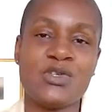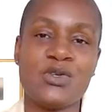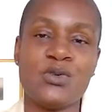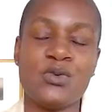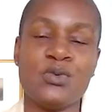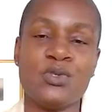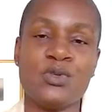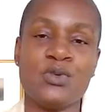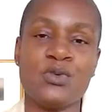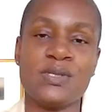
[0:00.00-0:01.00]
to
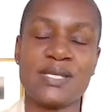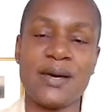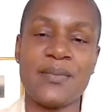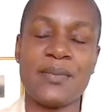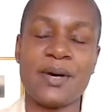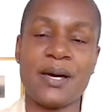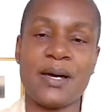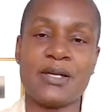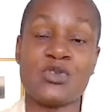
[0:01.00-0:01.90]
do some uh,